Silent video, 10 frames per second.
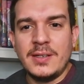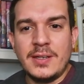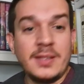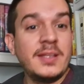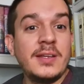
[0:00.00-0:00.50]

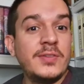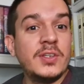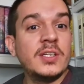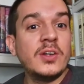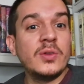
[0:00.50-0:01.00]
I think if you
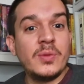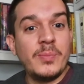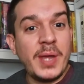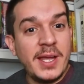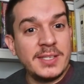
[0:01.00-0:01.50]
didn't go to the
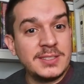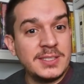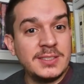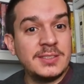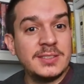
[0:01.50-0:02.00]
past
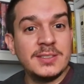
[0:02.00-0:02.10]
and